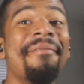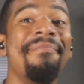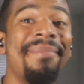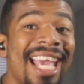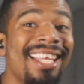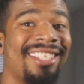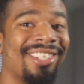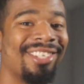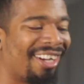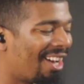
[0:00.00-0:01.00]

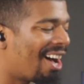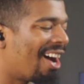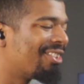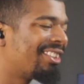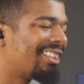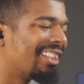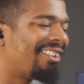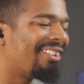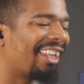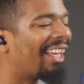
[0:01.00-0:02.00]
better. I I'll tell you that.